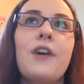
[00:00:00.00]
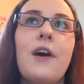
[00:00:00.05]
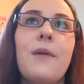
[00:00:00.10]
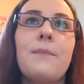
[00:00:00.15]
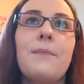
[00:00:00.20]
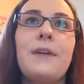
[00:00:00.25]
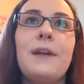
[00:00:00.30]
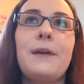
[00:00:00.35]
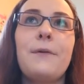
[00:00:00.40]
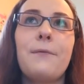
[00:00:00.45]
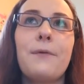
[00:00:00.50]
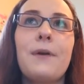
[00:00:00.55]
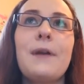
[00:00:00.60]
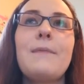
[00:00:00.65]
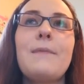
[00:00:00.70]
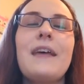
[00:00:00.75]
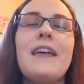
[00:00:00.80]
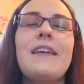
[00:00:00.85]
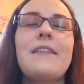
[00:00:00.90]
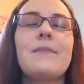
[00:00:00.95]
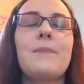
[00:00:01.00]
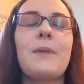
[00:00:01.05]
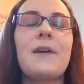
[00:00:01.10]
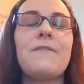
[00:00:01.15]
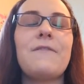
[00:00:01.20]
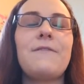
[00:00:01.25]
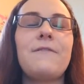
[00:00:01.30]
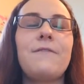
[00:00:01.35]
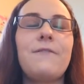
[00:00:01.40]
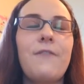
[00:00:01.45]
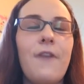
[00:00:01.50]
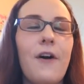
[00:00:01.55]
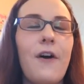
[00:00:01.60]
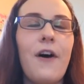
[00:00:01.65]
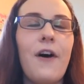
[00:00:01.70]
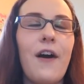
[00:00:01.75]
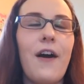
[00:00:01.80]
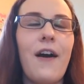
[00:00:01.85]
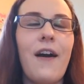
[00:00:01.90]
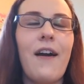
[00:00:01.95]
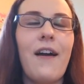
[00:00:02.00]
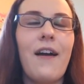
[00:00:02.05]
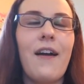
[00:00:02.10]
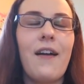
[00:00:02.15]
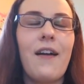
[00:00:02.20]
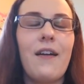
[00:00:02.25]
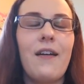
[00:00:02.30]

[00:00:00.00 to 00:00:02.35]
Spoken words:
company, Rement is by far